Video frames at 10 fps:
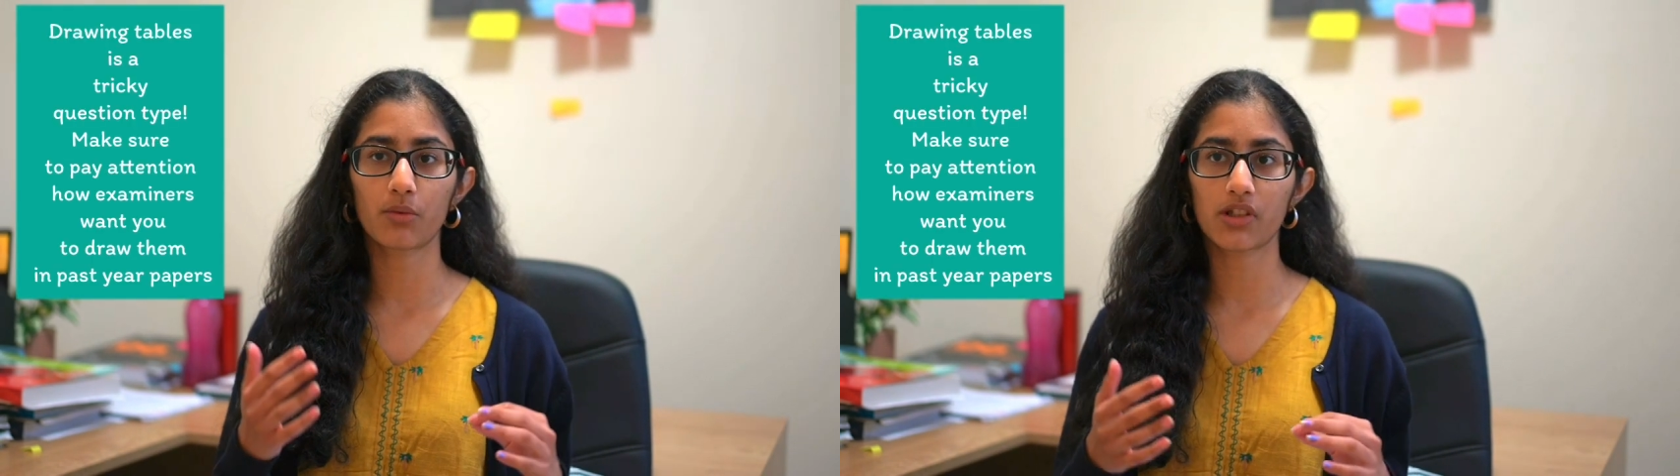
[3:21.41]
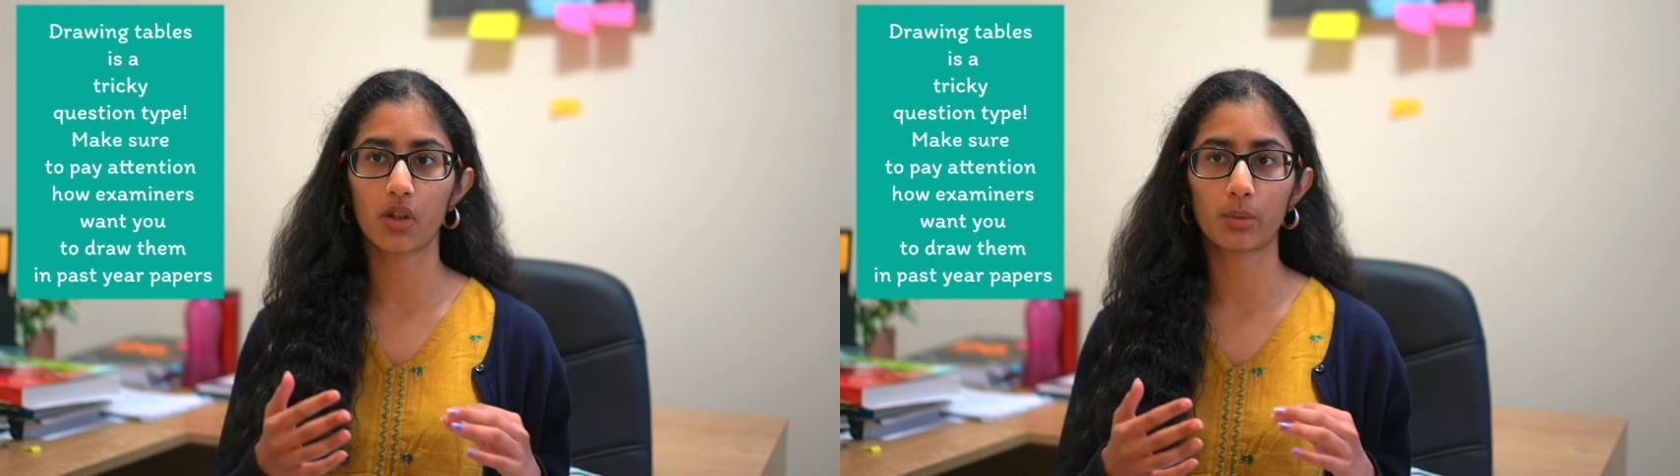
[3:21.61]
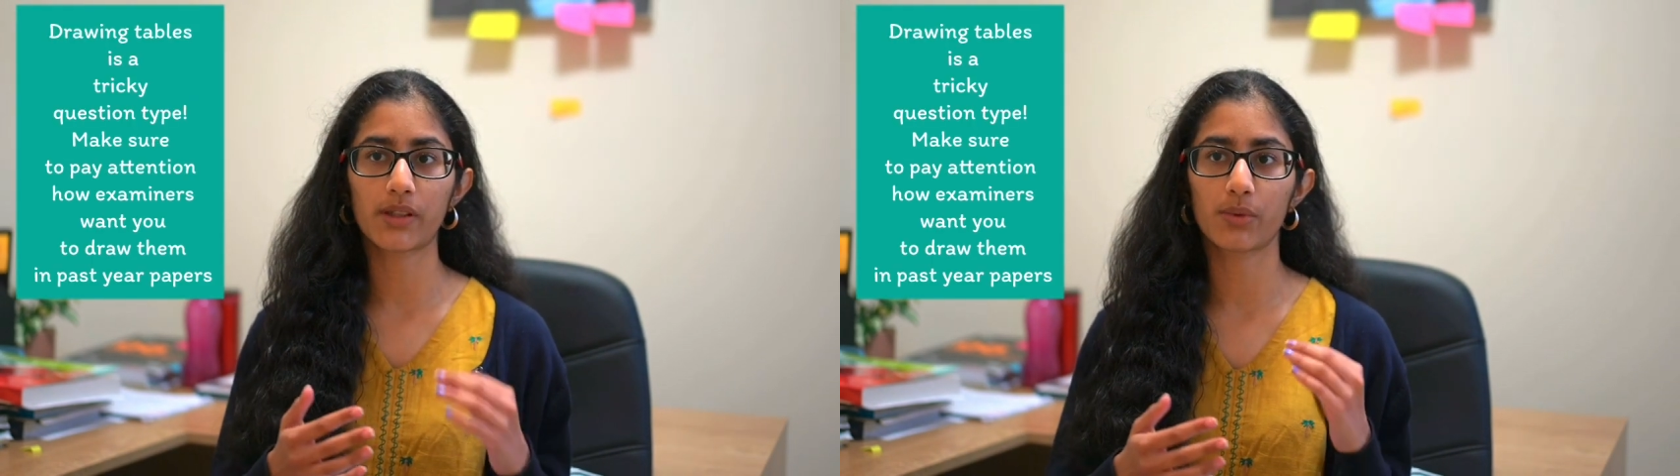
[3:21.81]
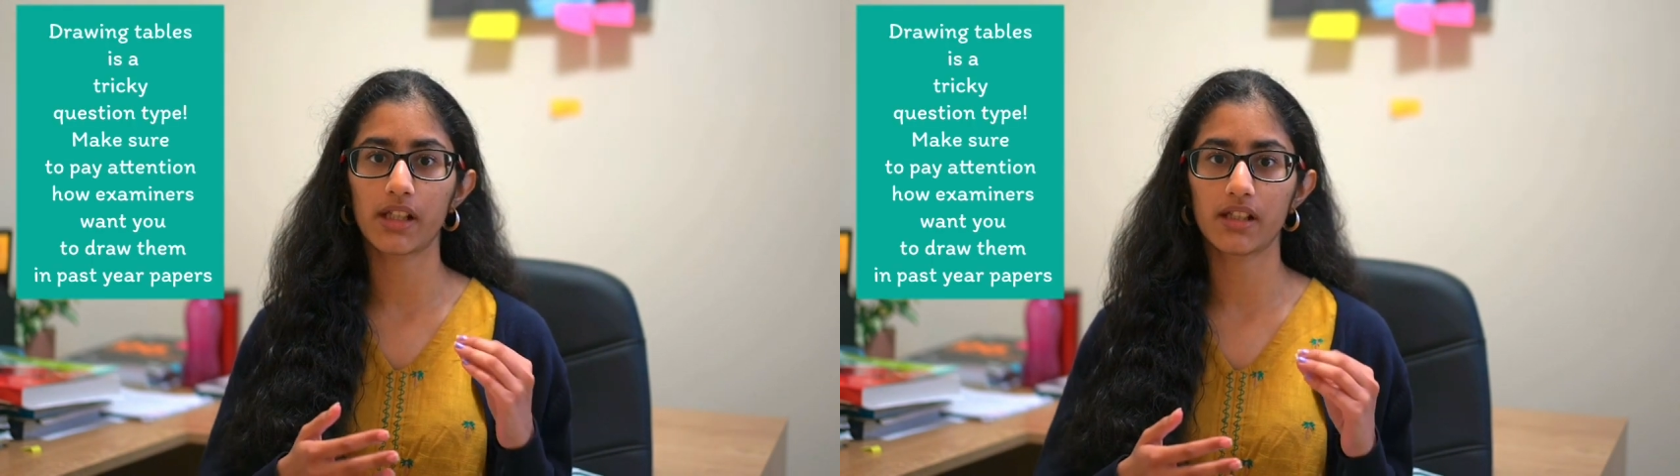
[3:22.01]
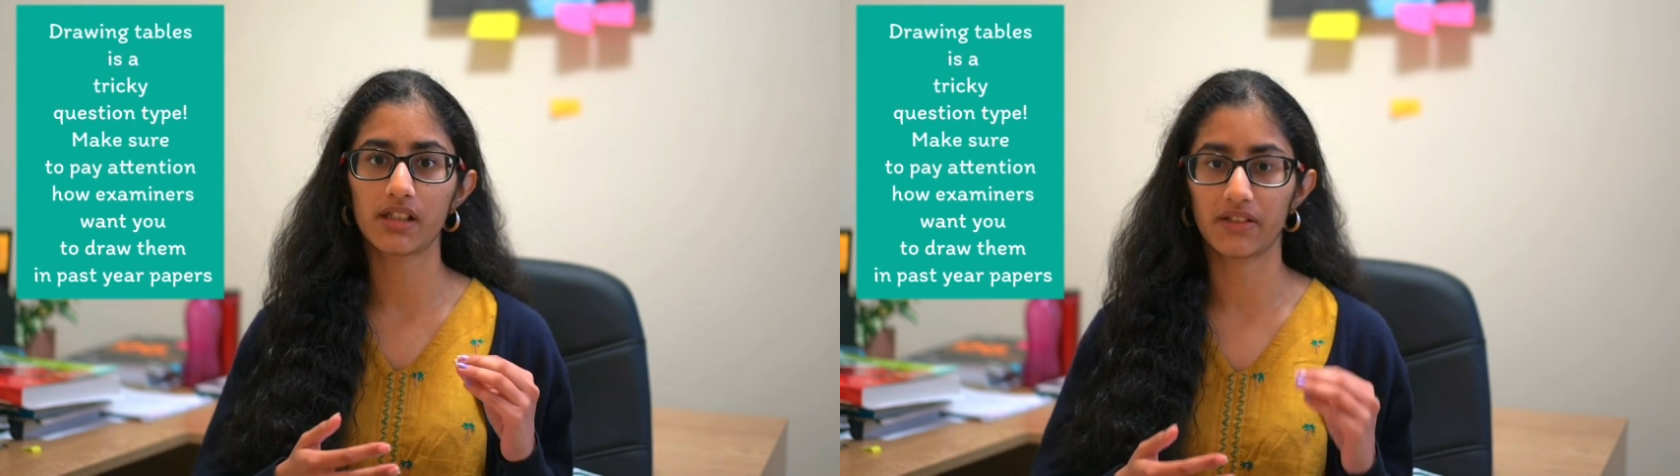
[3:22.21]
that was always
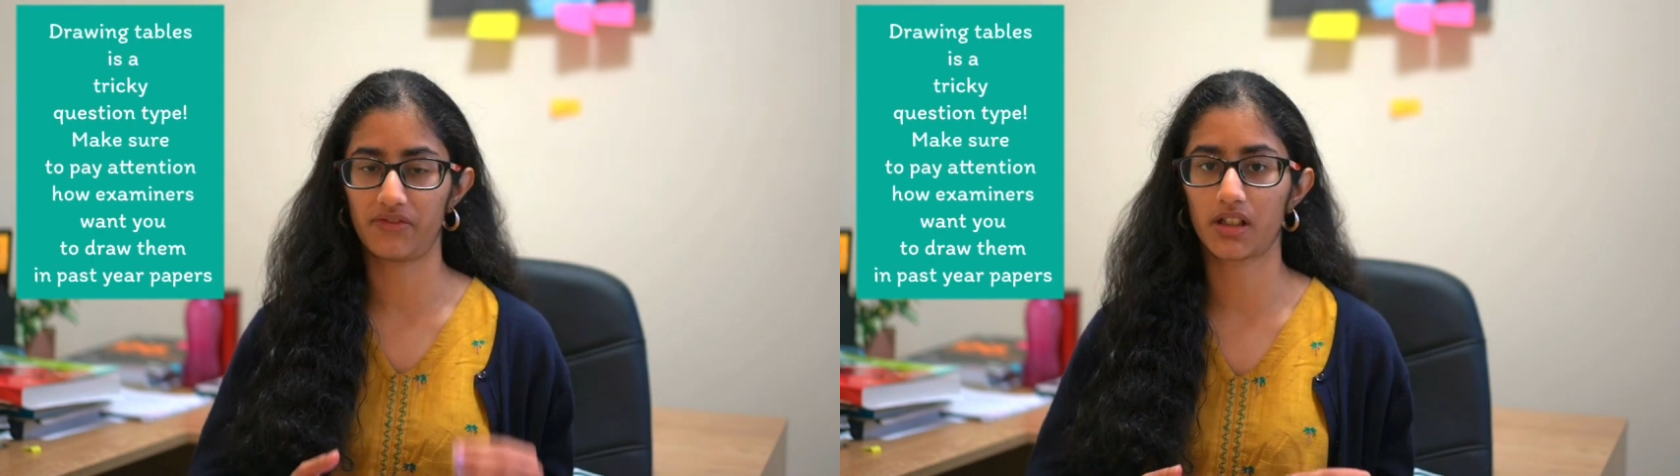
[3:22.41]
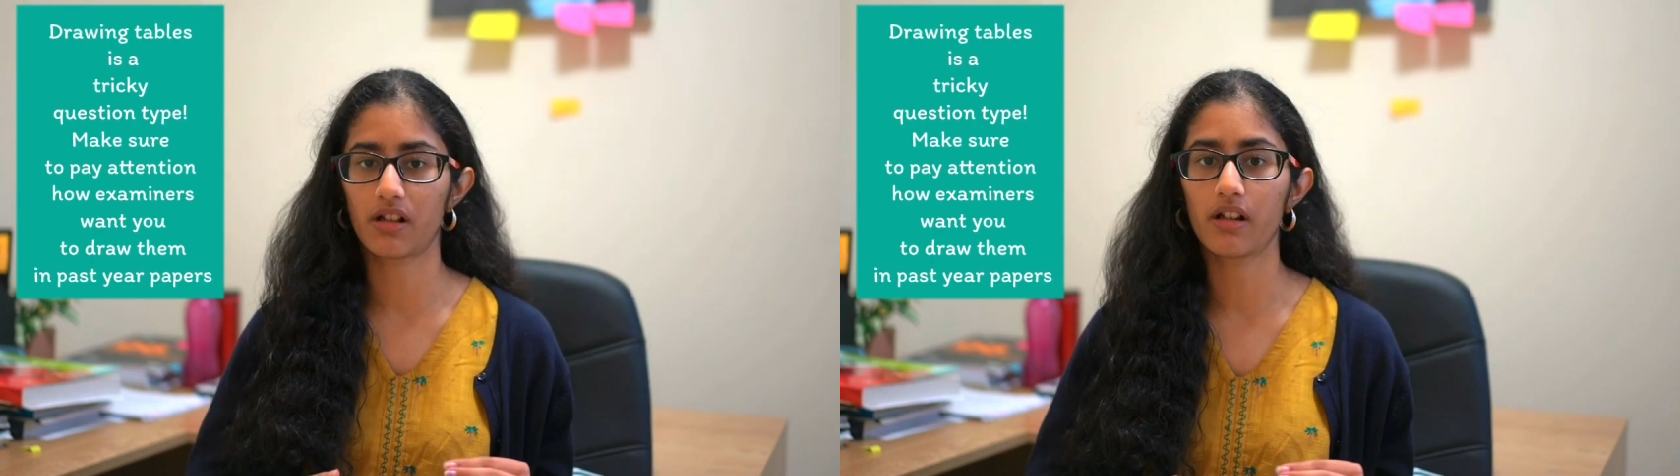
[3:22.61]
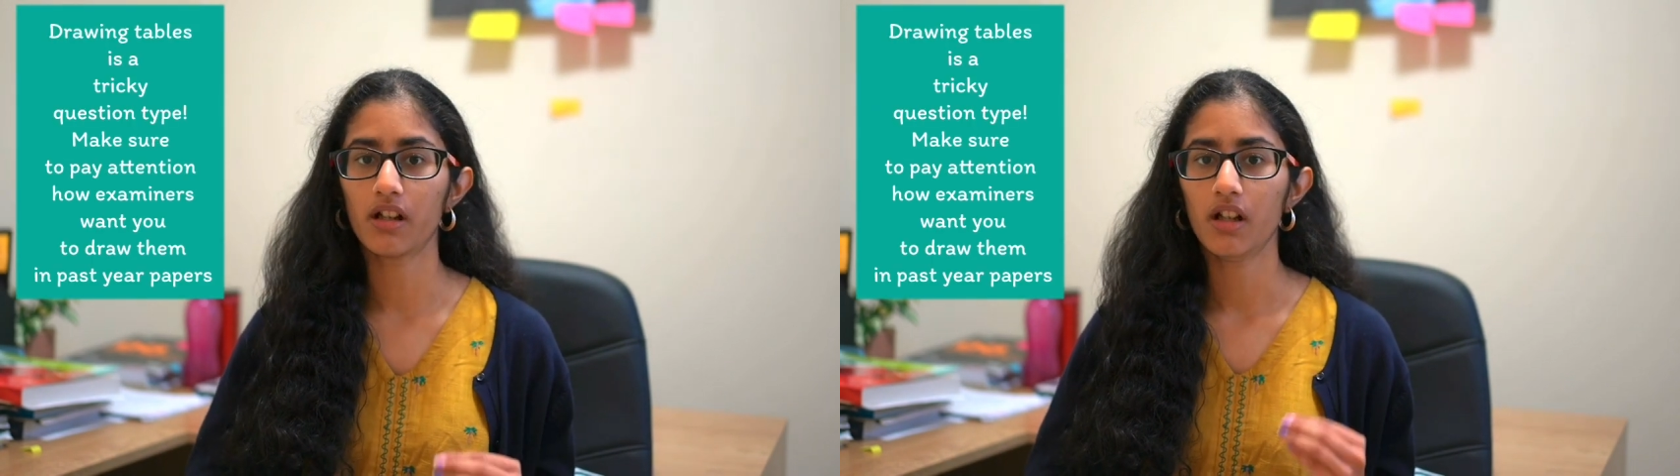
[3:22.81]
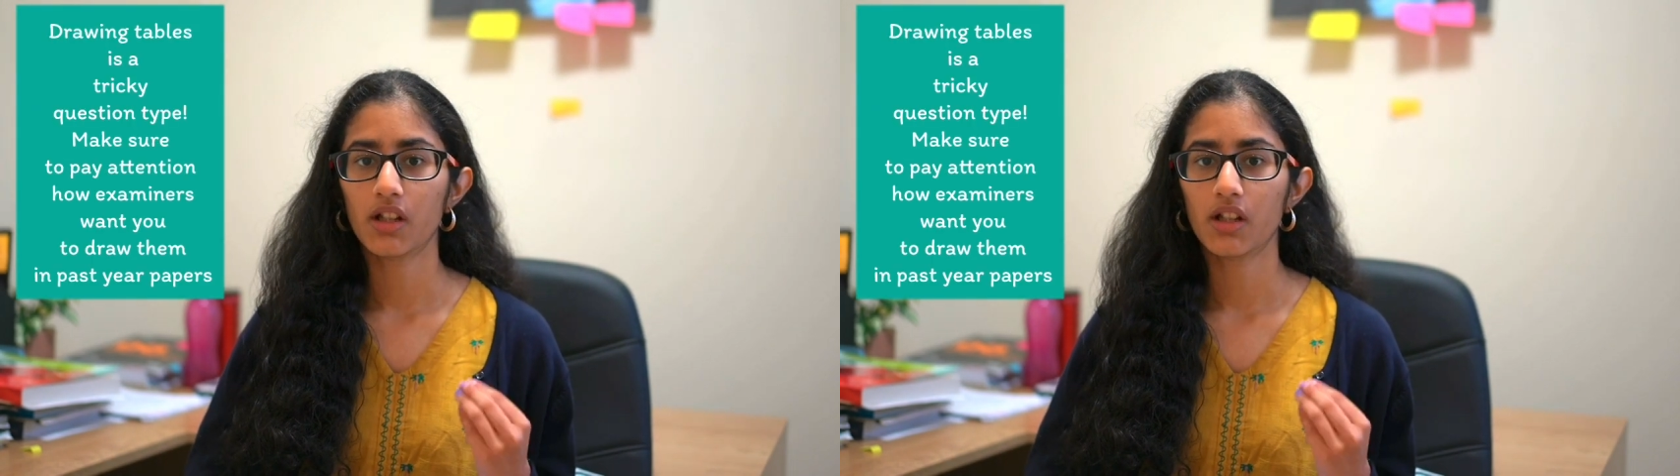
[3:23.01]
very difficult.